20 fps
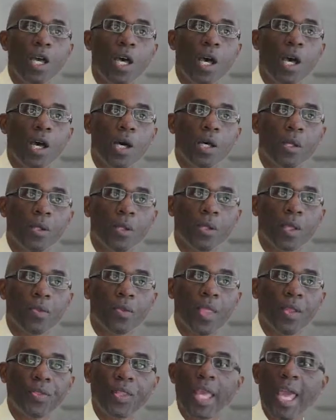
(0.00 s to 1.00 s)
uh,
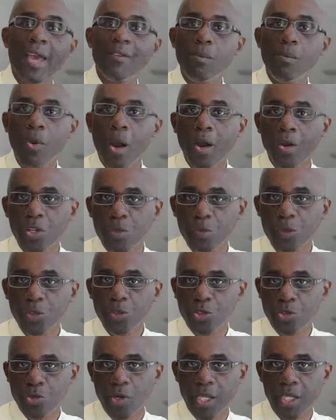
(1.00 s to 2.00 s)
that they have a marketable
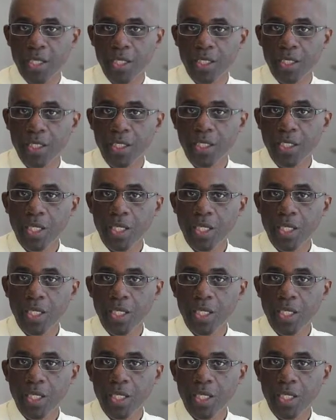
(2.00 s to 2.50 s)
trade.